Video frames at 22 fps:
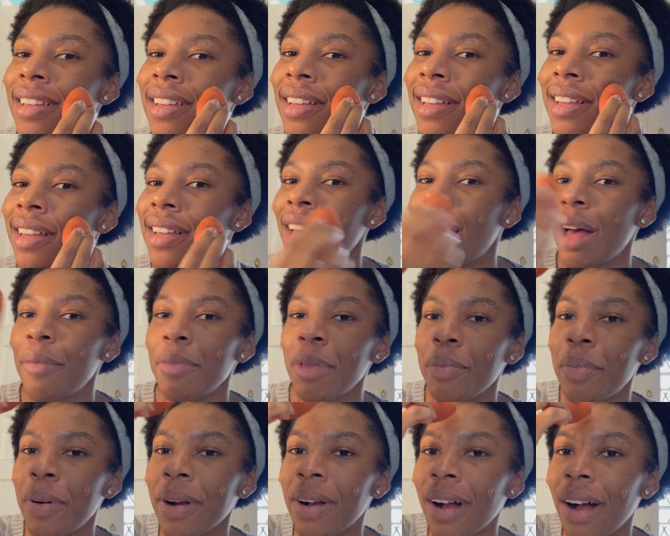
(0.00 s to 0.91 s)
I'm
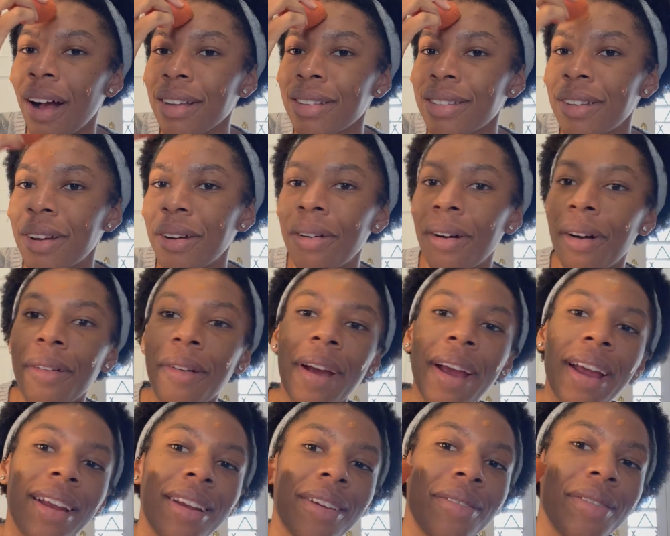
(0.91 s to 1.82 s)
the Picasso, all
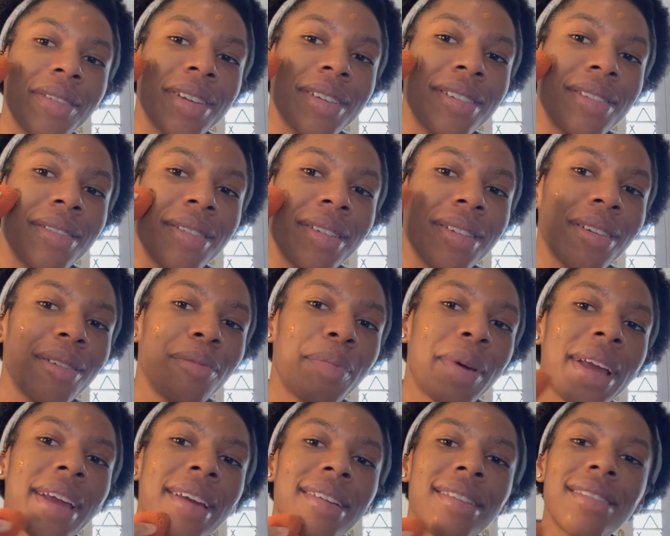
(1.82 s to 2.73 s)
right? I just do a little
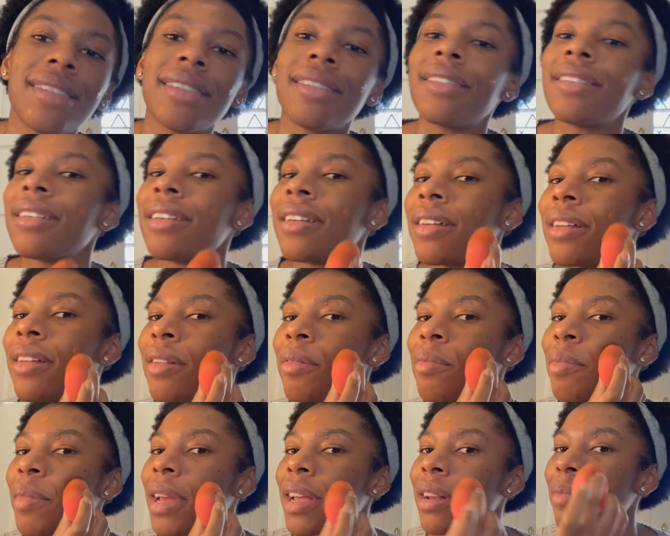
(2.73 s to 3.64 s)
paint,
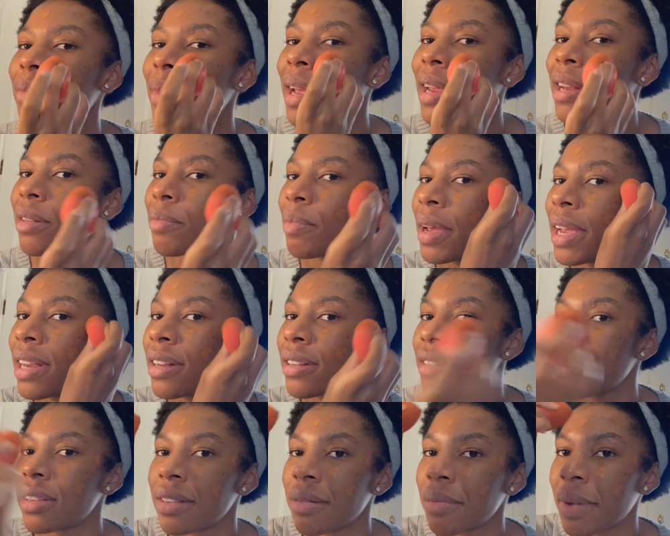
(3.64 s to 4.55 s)
paint, paint,
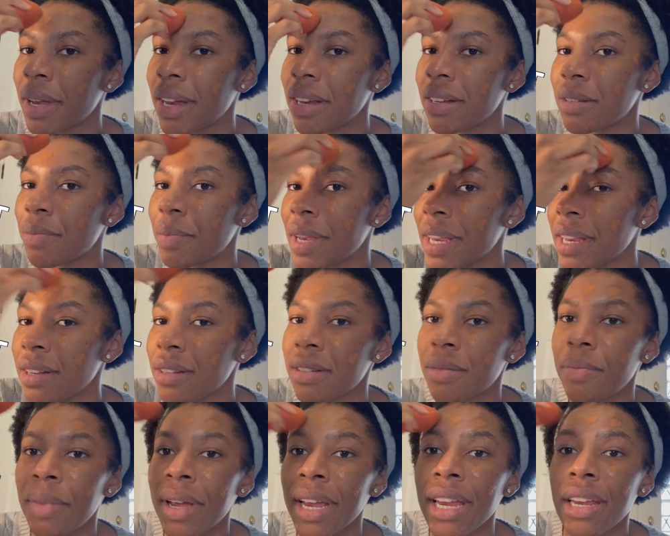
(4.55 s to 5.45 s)
paint, paint, paint,
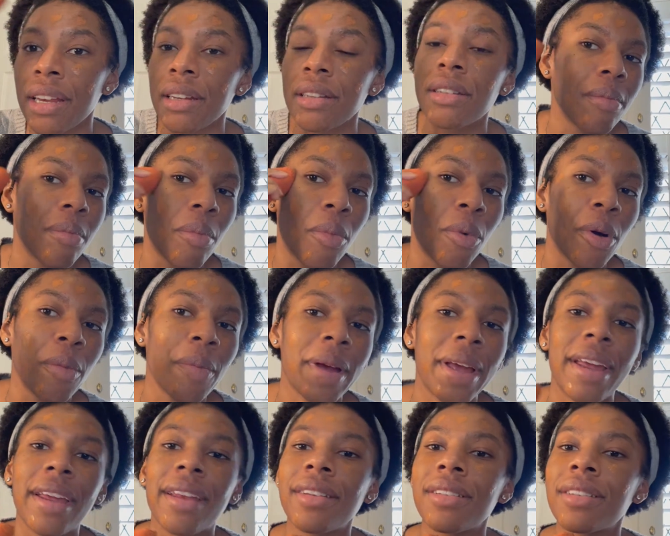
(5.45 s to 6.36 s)
paint, more
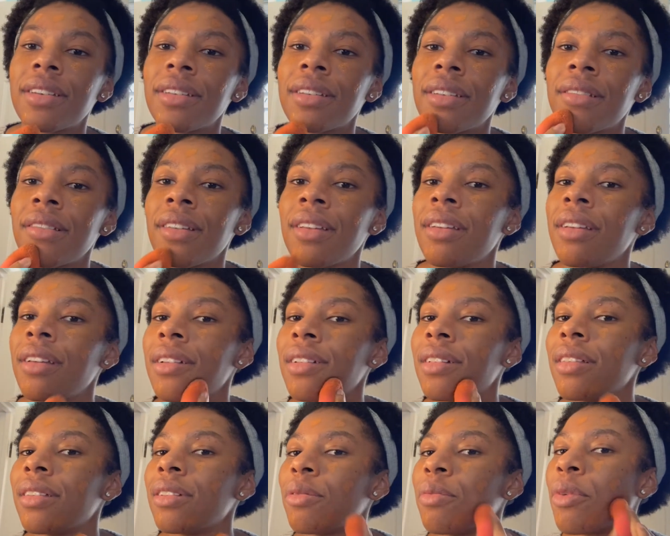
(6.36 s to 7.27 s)
paint,
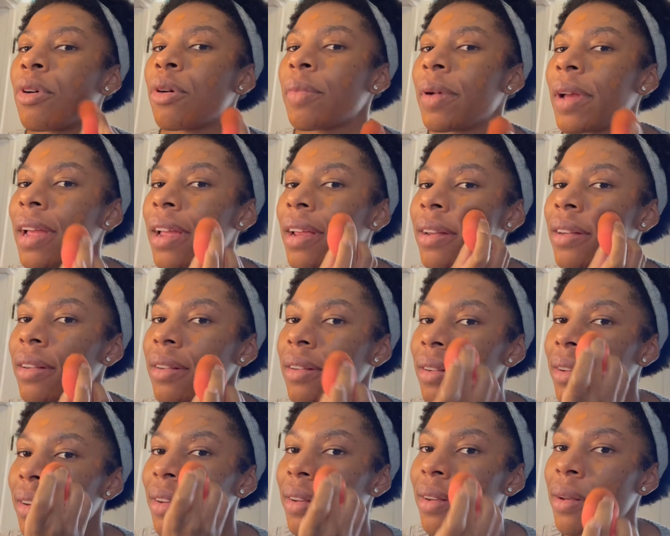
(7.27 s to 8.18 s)
a little more paint,
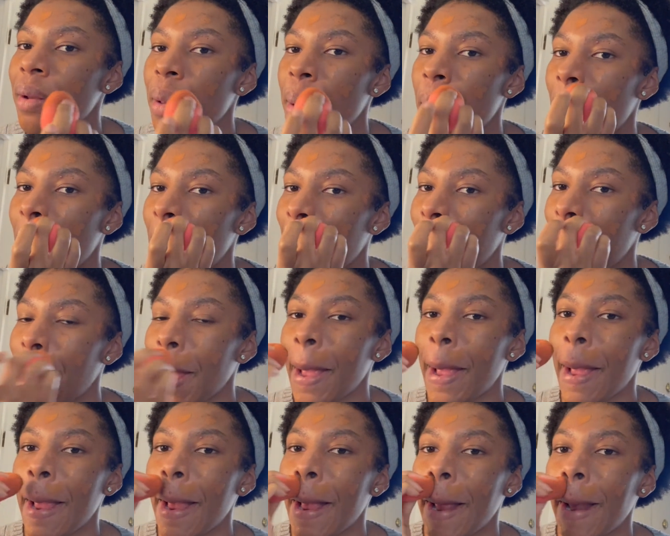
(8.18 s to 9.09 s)

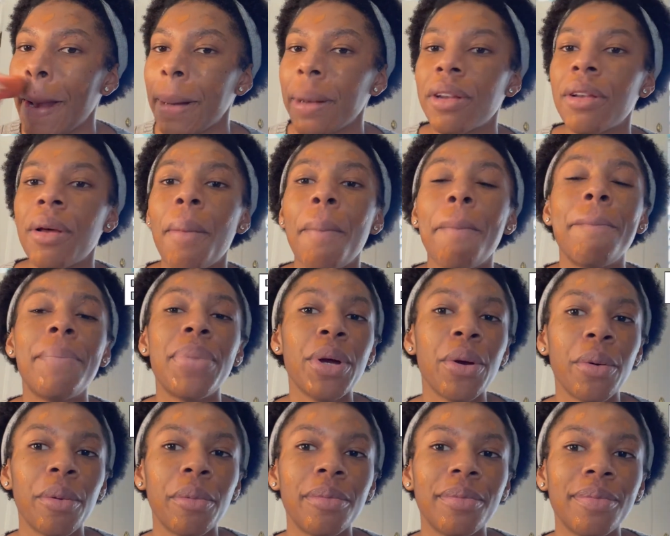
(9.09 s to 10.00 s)
and
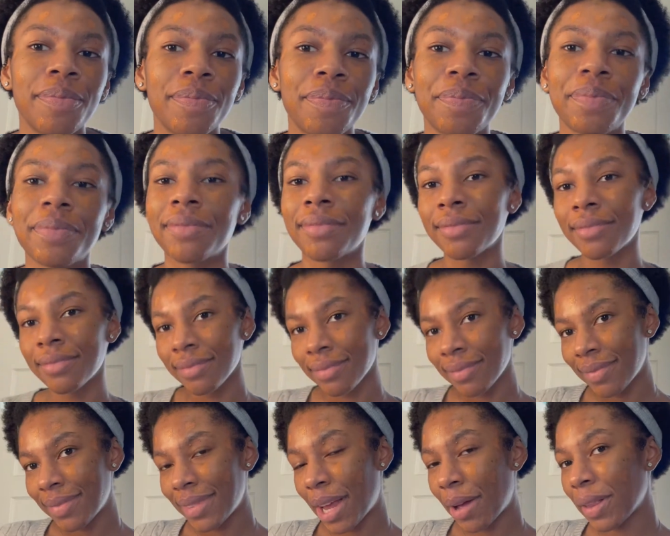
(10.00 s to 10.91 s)
boom.
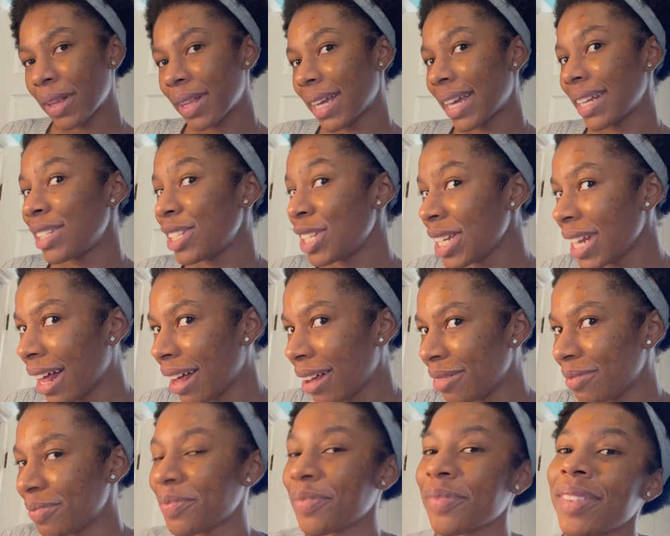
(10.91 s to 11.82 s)
Now I look like a cheetah.
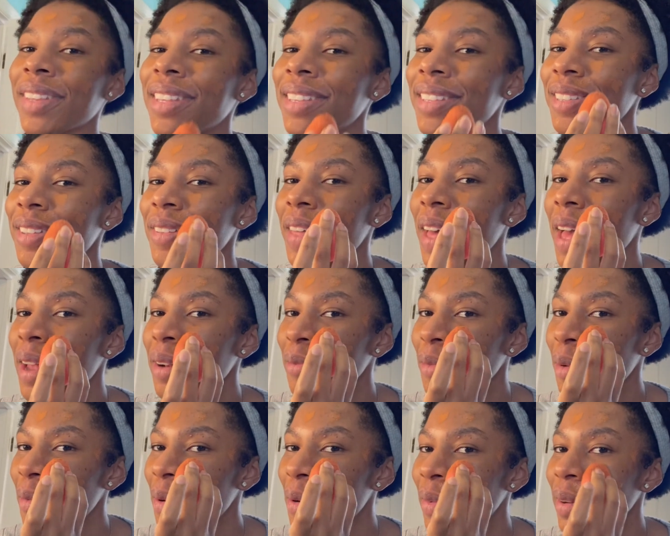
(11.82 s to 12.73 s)
So then
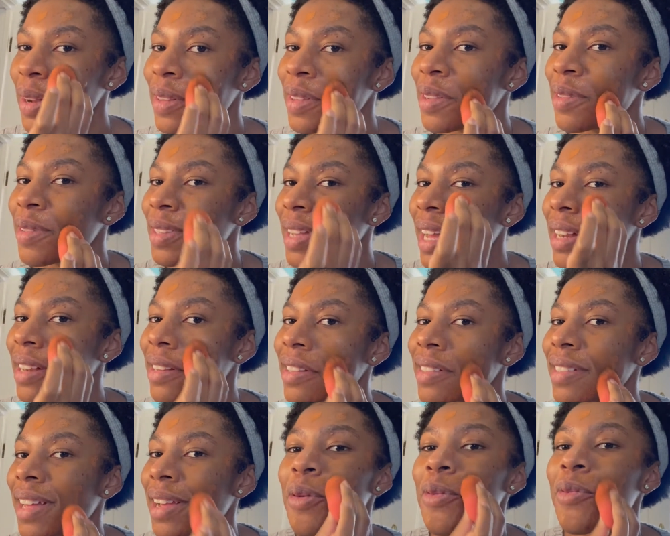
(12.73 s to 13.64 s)
what we want to do is kind of
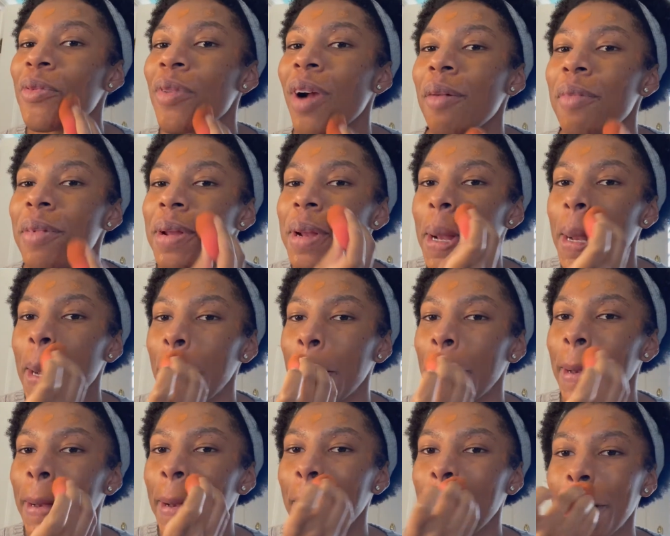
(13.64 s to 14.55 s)
just like rub it
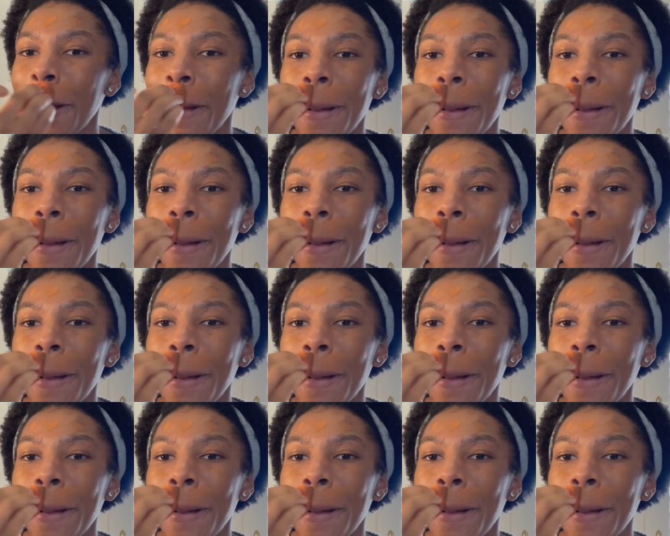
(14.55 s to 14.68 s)
in.